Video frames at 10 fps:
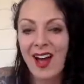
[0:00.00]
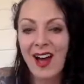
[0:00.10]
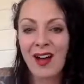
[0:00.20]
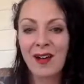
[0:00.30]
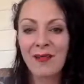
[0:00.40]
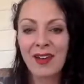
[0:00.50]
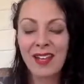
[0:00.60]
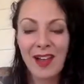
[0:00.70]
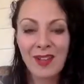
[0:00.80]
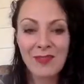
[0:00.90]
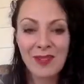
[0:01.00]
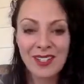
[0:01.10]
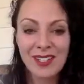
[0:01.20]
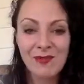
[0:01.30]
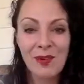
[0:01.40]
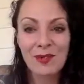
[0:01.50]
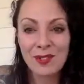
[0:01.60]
Accountability won't